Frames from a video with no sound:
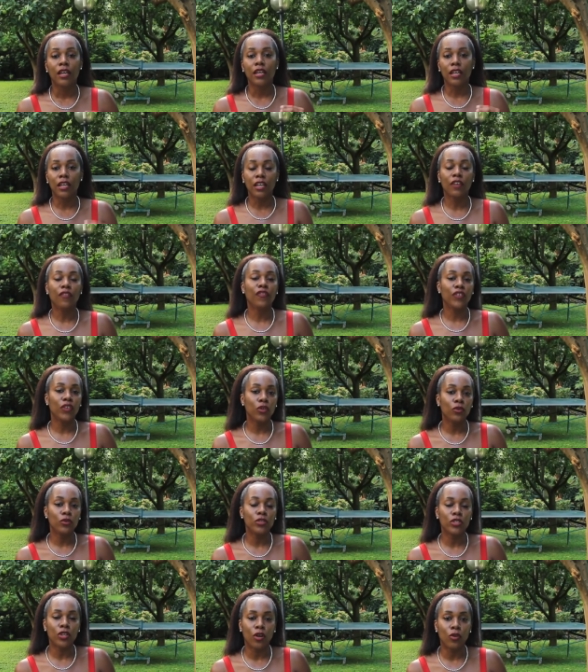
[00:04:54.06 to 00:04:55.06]
If
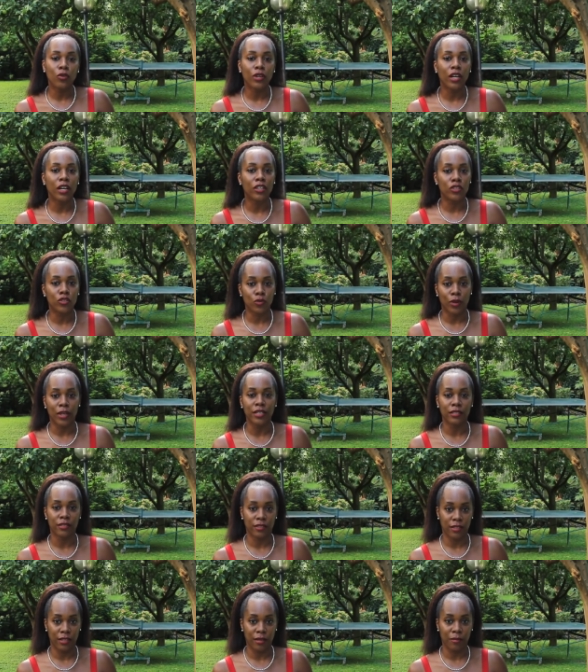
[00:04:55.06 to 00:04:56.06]
you don't
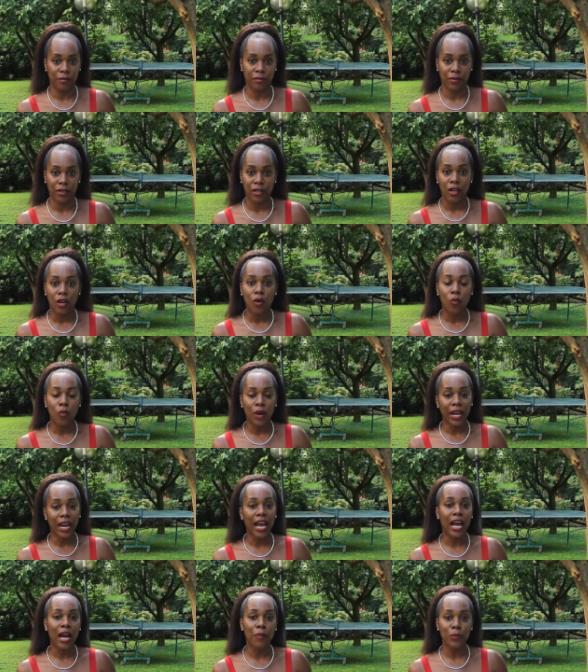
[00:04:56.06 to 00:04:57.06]
address them, what
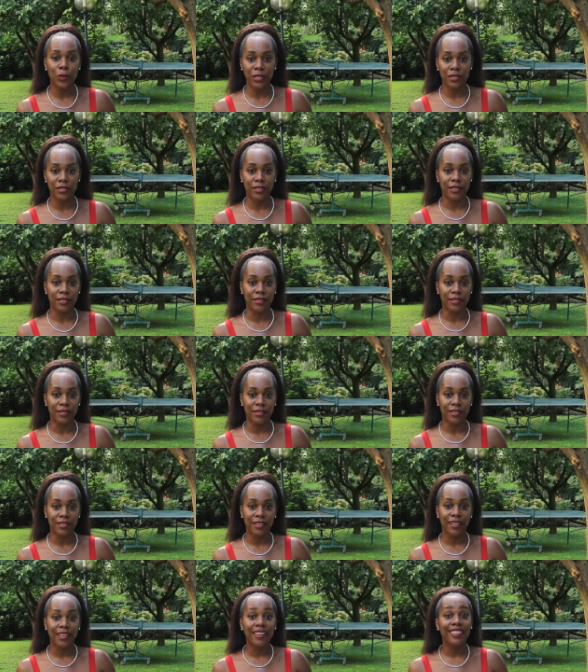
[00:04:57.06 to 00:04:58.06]
happens is
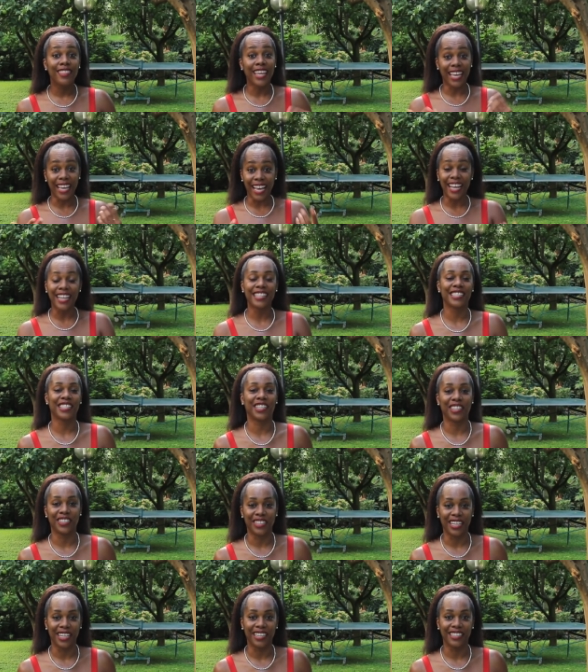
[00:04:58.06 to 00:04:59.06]
they
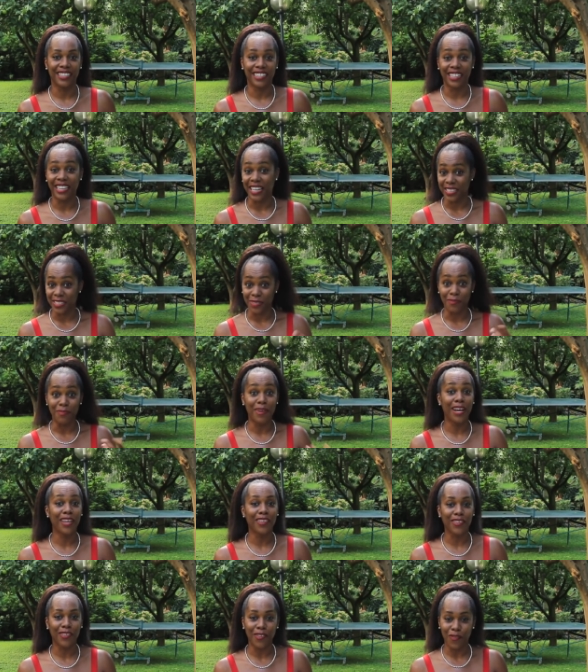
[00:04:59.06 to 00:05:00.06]
escalate. And as a
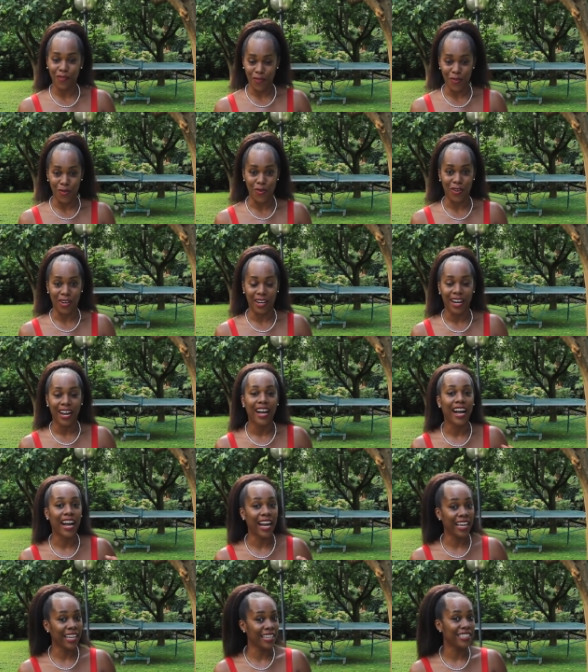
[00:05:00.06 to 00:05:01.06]
mother of 4,
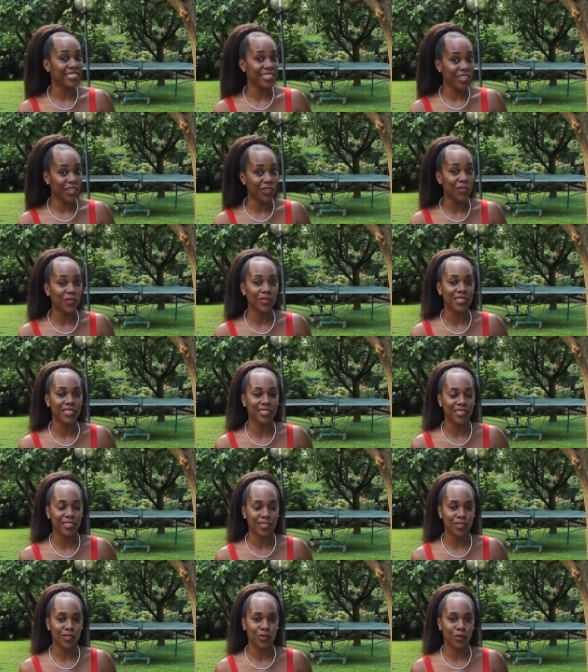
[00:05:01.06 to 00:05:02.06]
I can tell you this
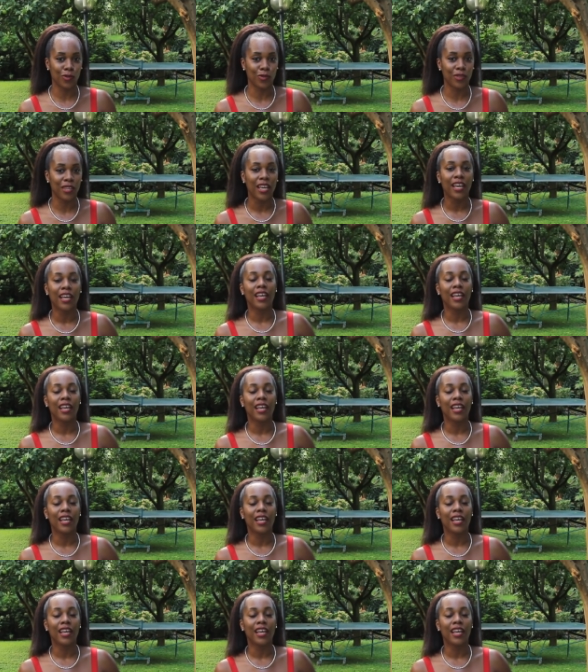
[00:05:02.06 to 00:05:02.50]
is the truth.